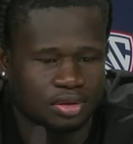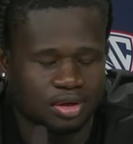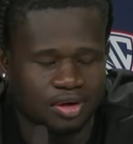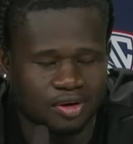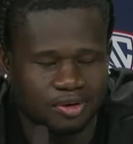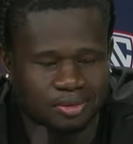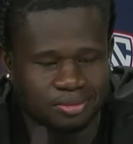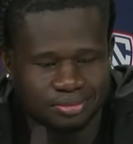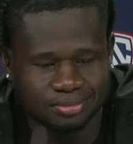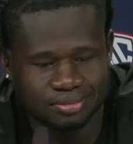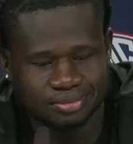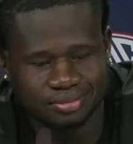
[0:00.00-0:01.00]
You know,
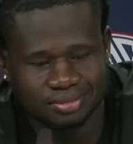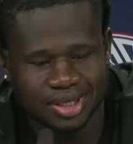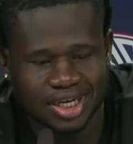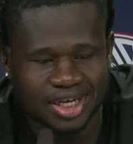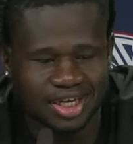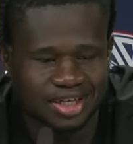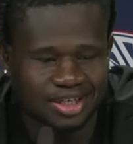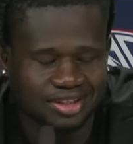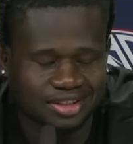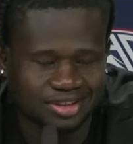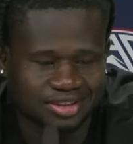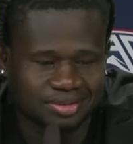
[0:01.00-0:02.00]
my